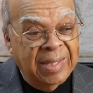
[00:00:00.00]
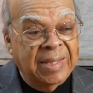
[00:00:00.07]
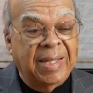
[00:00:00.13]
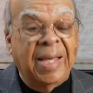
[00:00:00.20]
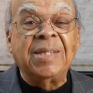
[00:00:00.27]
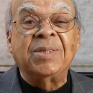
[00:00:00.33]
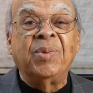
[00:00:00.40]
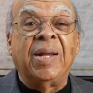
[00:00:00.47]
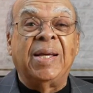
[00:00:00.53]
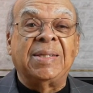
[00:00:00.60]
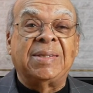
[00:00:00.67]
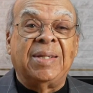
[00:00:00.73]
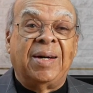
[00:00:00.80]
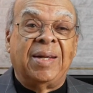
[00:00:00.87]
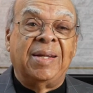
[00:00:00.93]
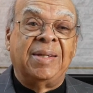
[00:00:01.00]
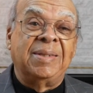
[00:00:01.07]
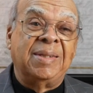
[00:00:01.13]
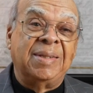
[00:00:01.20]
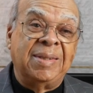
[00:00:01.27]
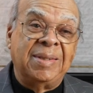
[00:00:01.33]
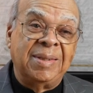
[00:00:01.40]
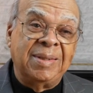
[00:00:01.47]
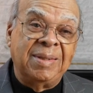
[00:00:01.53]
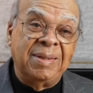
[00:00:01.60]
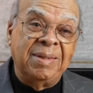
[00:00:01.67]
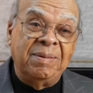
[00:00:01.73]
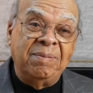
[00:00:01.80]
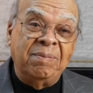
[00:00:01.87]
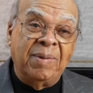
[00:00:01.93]
that's when I started
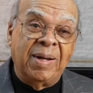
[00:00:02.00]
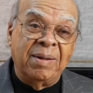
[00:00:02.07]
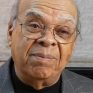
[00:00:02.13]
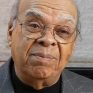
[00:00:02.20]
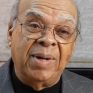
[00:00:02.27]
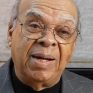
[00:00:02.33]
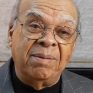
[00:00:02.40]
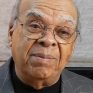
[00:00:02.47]
my, my,